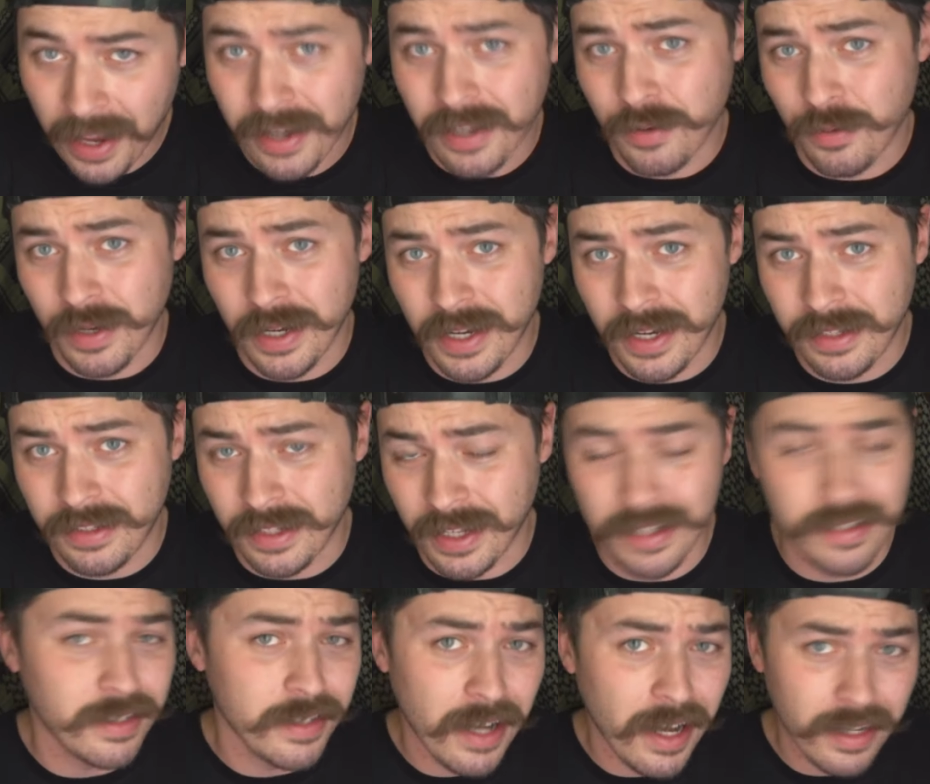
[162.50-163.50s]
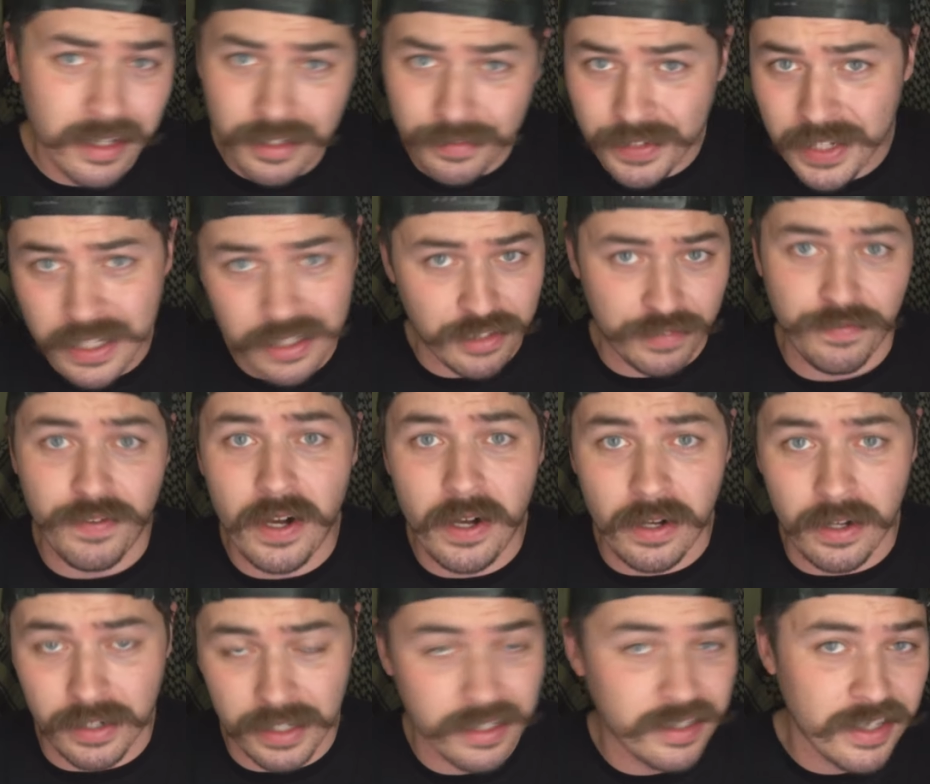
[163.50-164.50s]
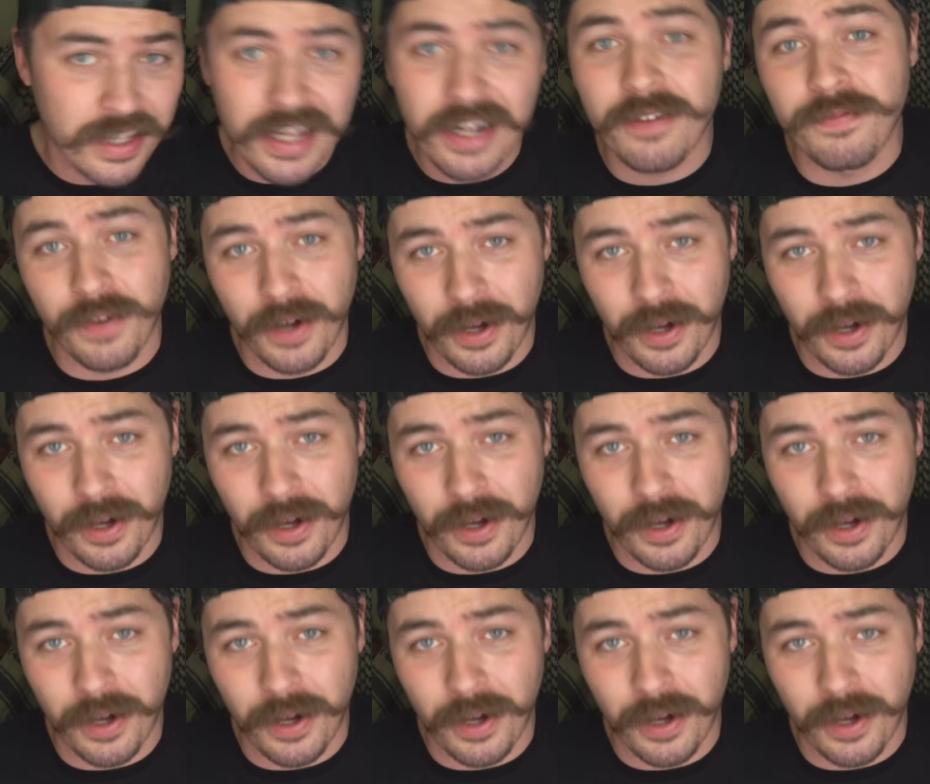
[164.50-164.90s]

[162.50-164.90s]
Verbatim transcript: Anyways, it's not even his fault. It's their